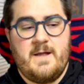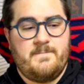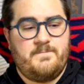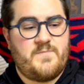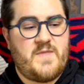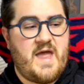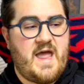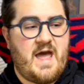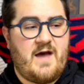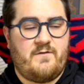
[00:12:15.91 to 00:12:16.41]

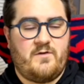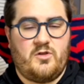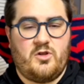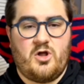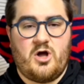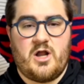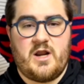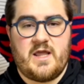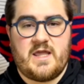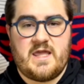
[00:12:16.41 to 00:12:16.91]
They have a
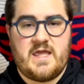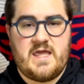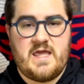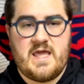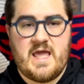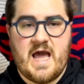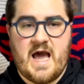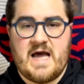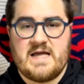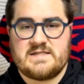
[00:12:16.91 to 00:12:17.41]
lot of key
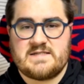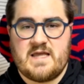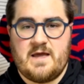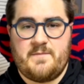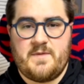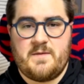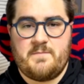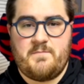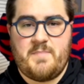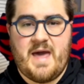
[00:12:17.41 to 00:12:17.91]
guys
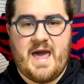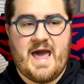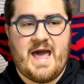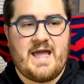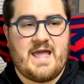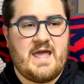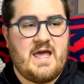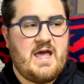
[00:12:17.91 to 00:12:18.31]
coming back.